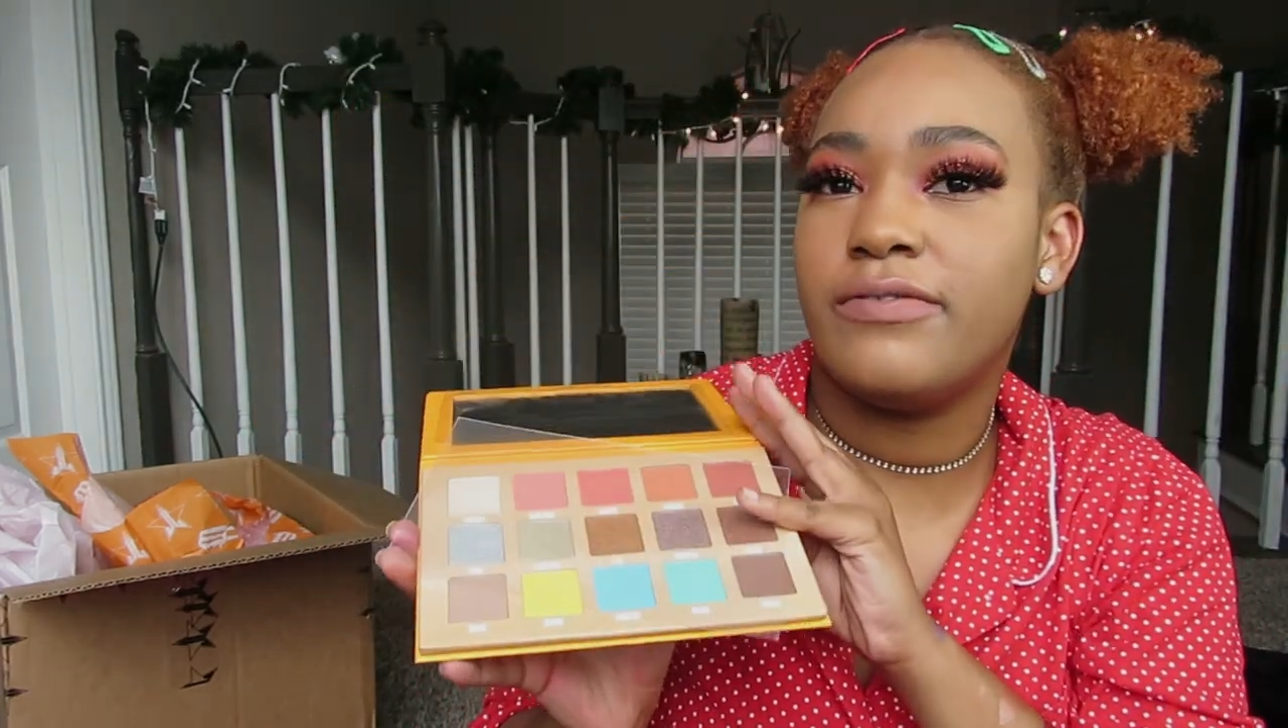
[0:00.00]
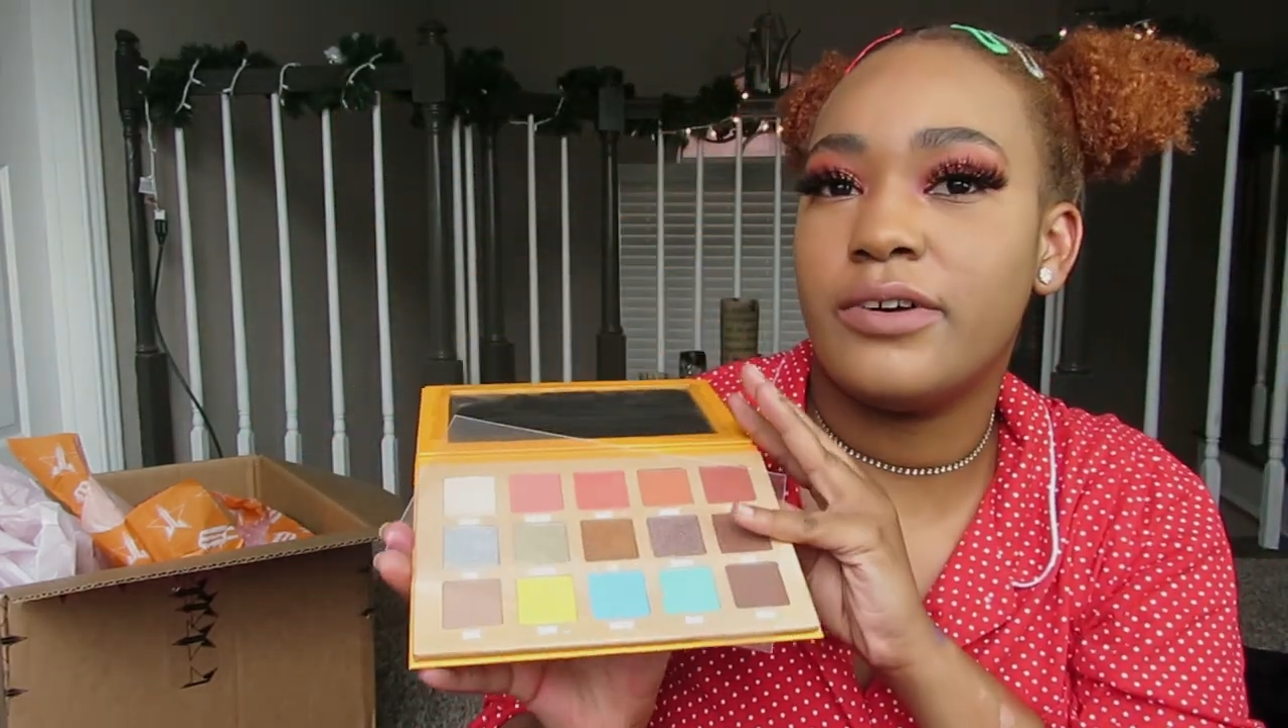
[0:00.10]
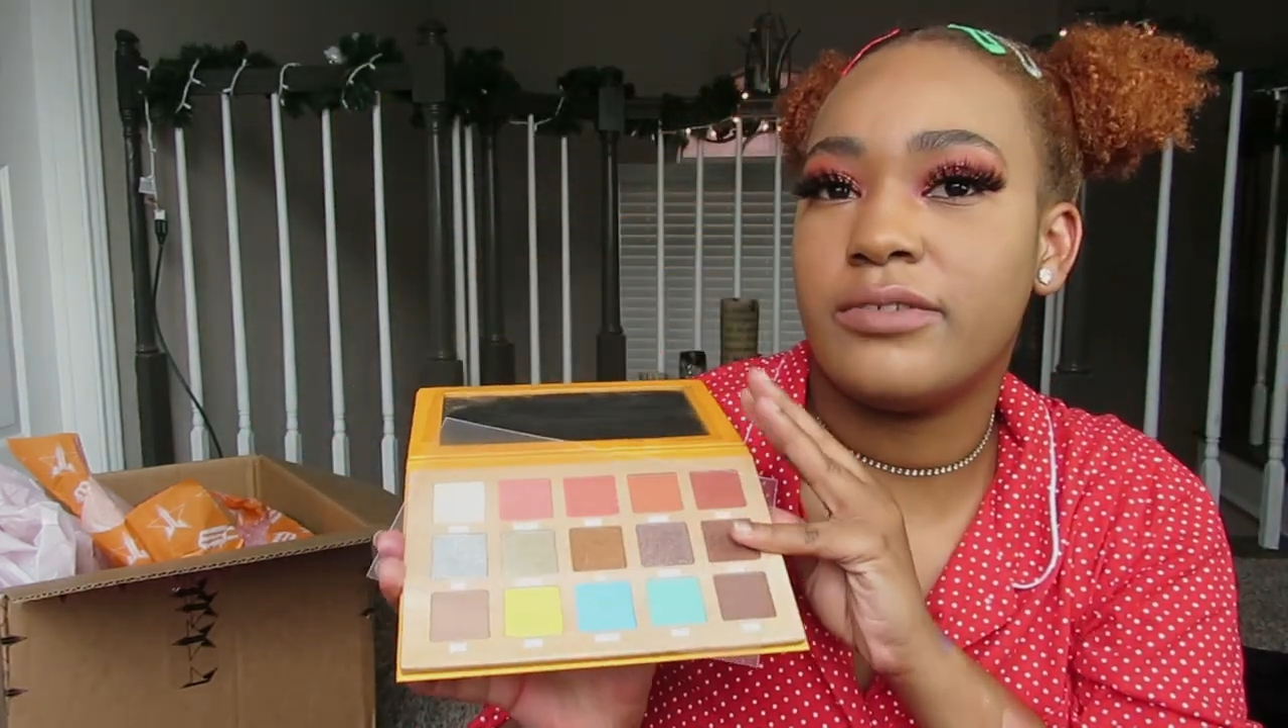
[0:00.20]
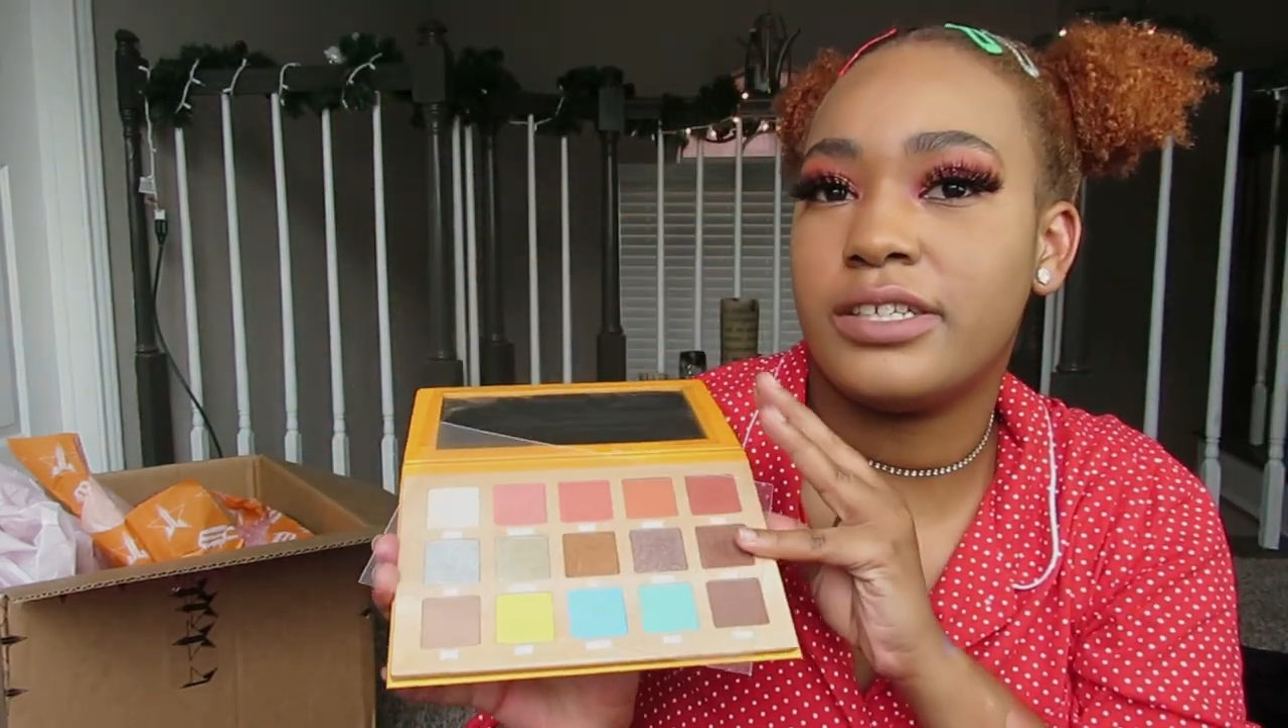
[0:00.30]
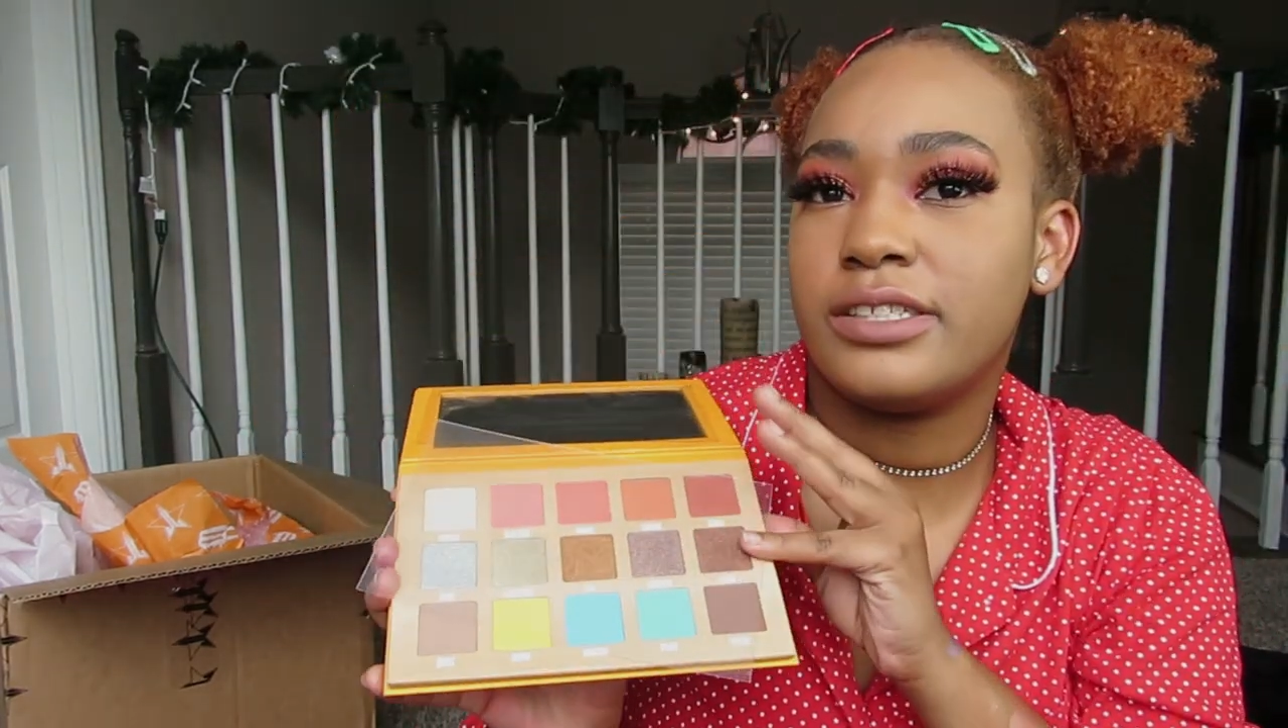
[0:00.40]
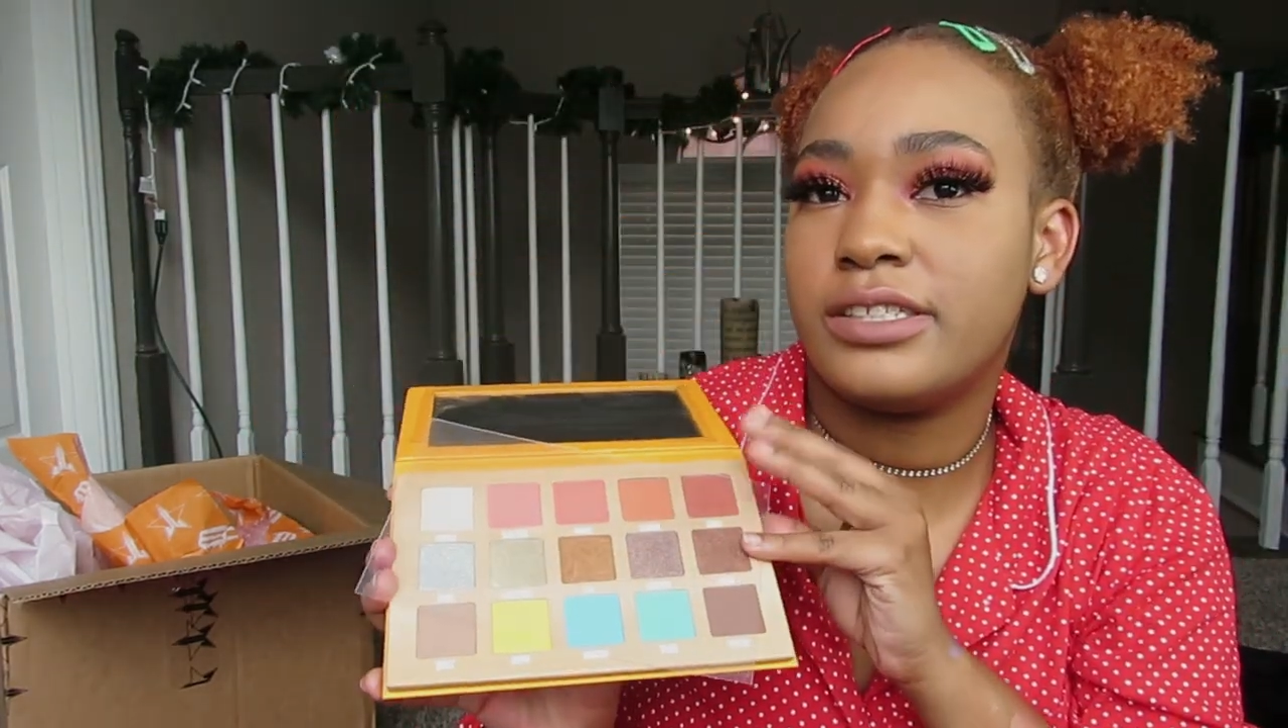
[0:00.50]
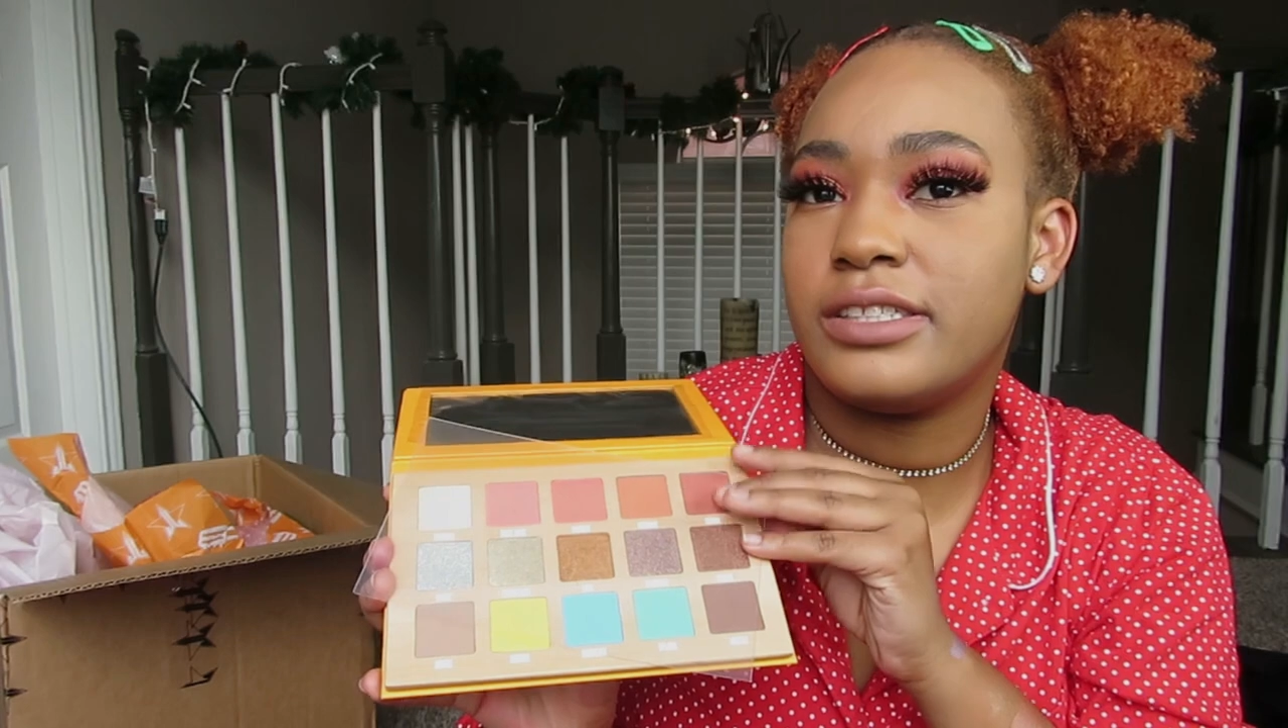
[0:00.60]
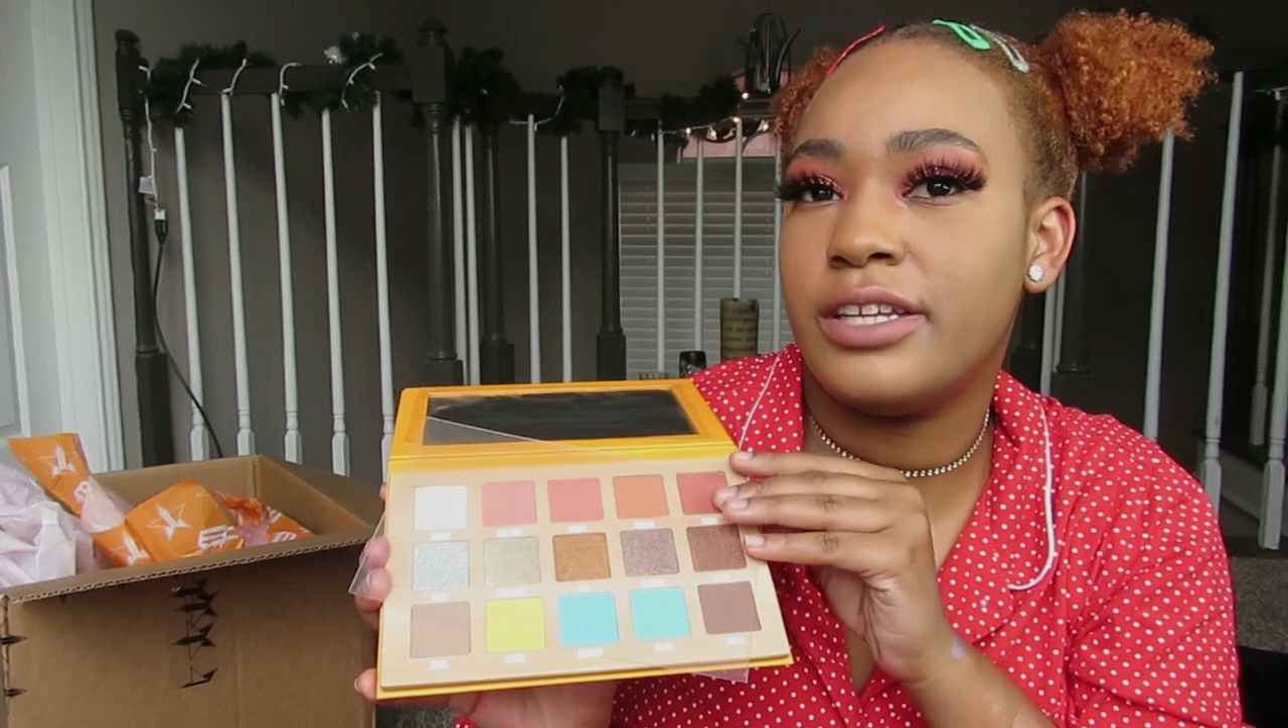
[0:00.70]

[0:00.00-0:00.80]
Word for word: focus.